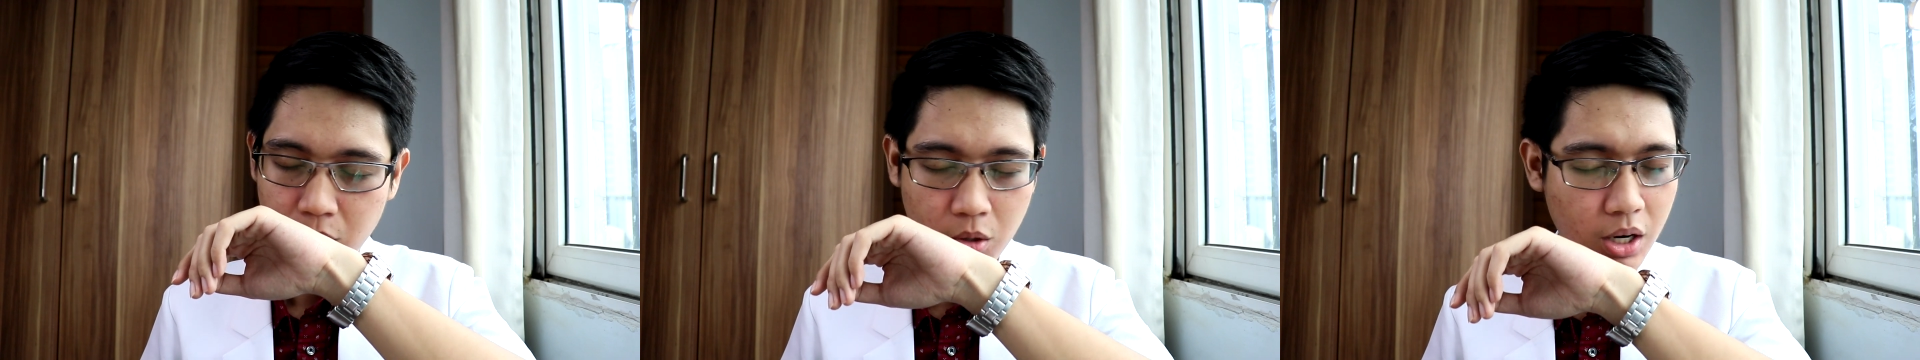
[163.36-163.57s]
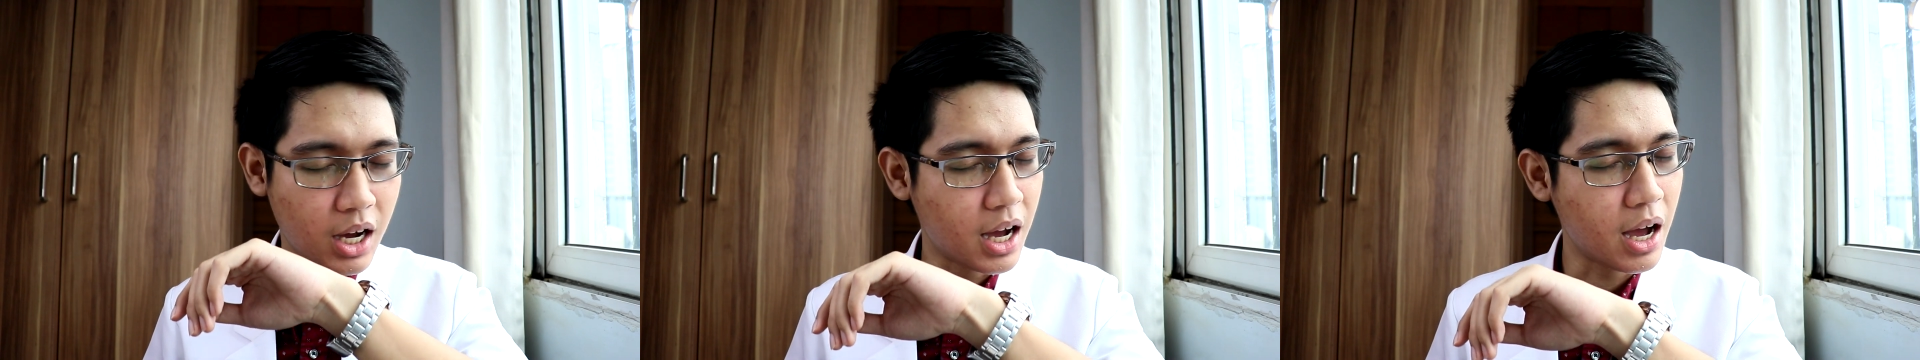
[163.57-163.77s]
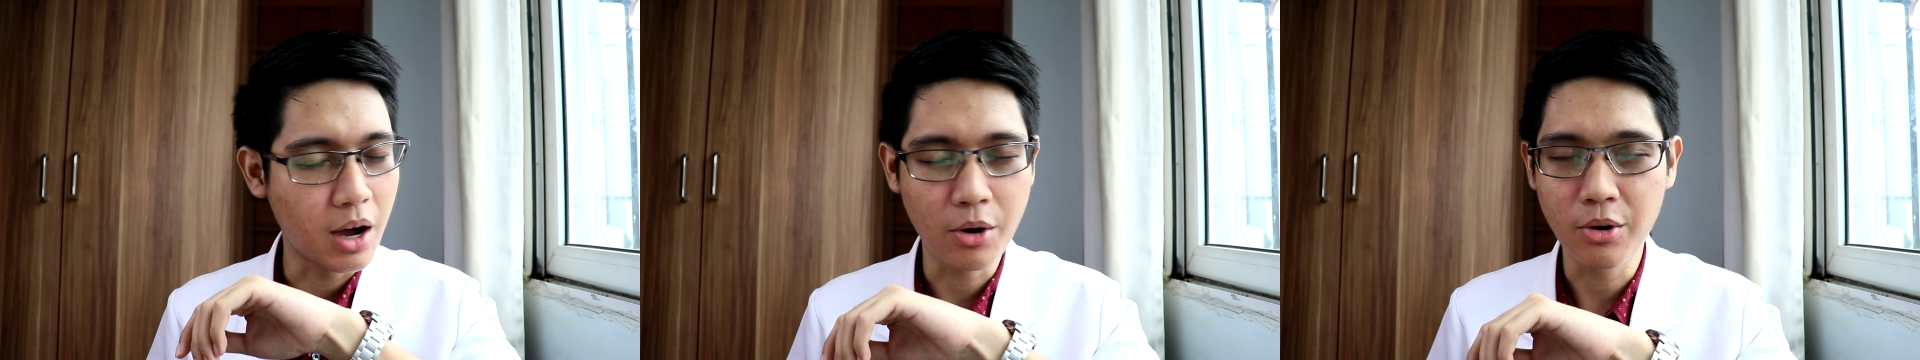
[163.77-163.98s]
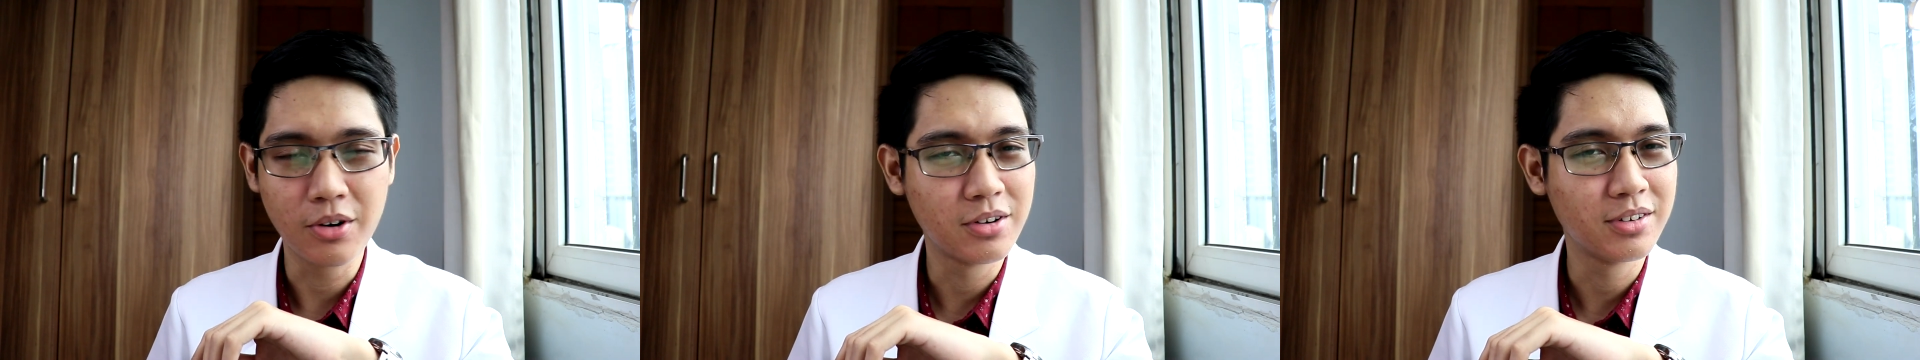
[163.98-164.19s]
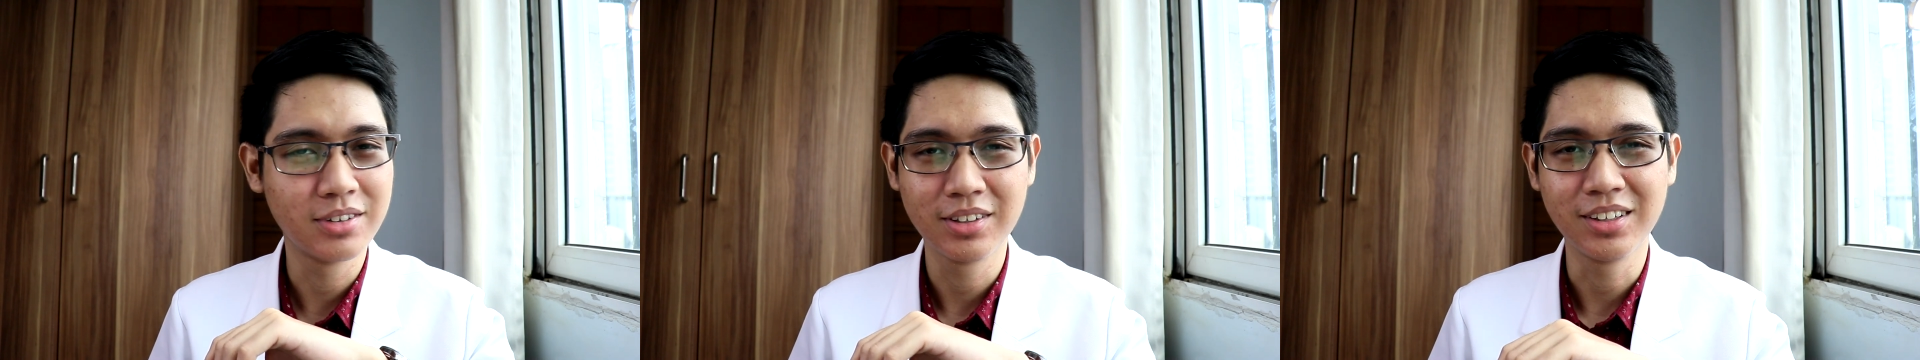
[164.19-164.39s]
wow,
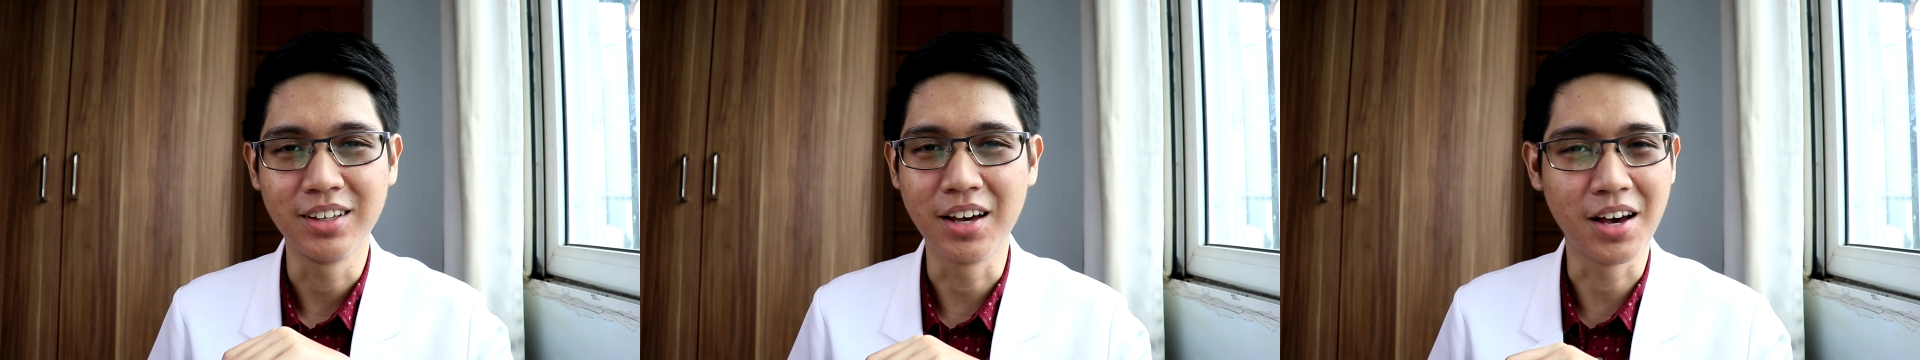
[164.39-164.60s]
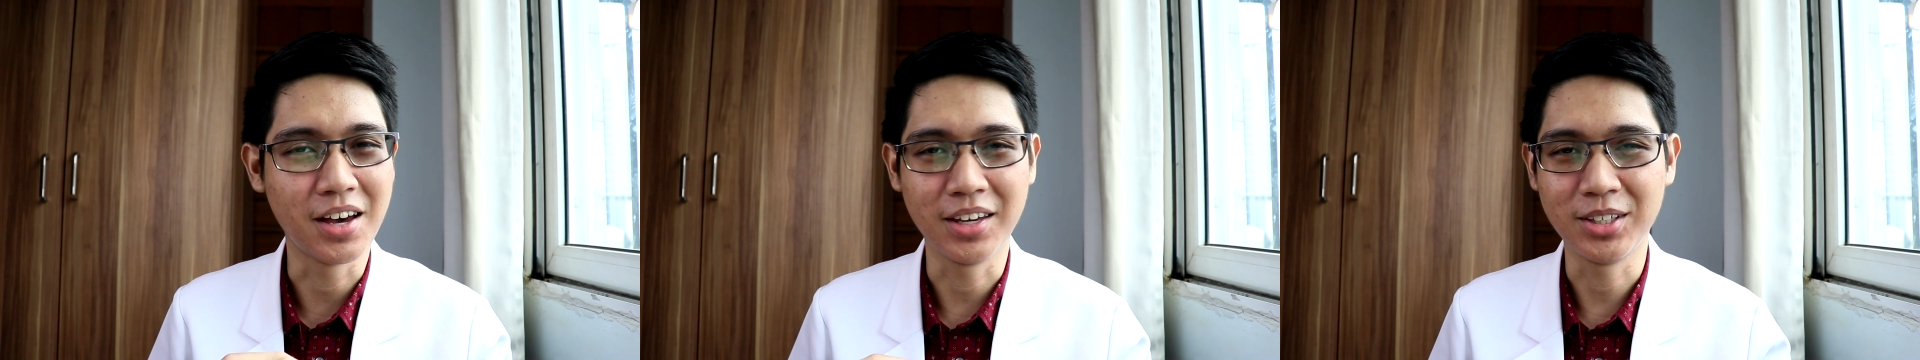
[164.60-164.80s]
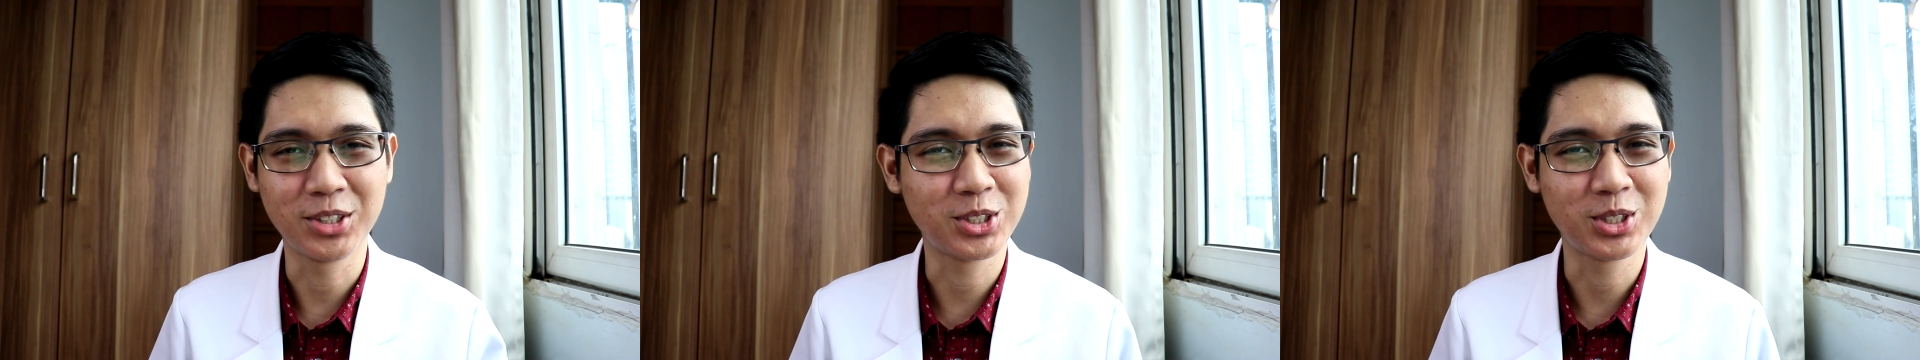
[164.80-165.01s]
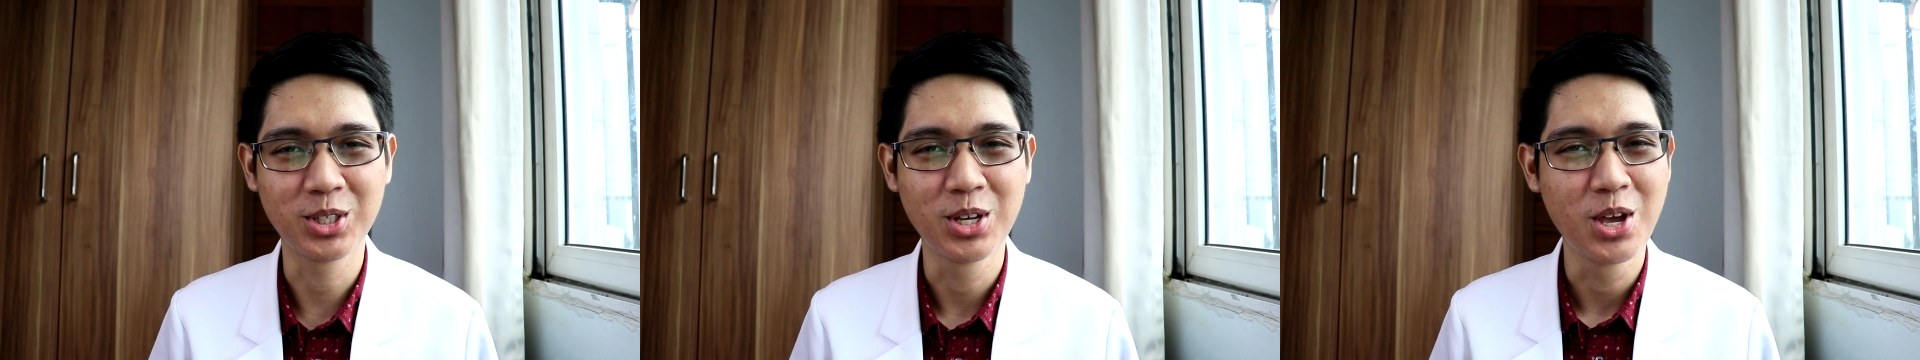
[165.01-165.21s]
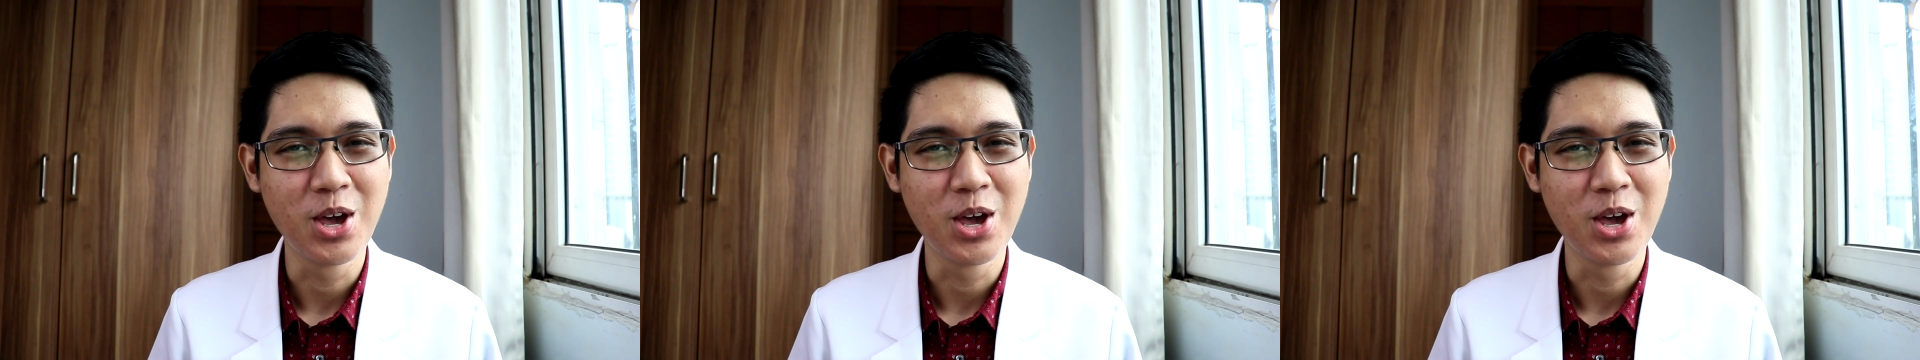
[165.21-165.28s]
guys,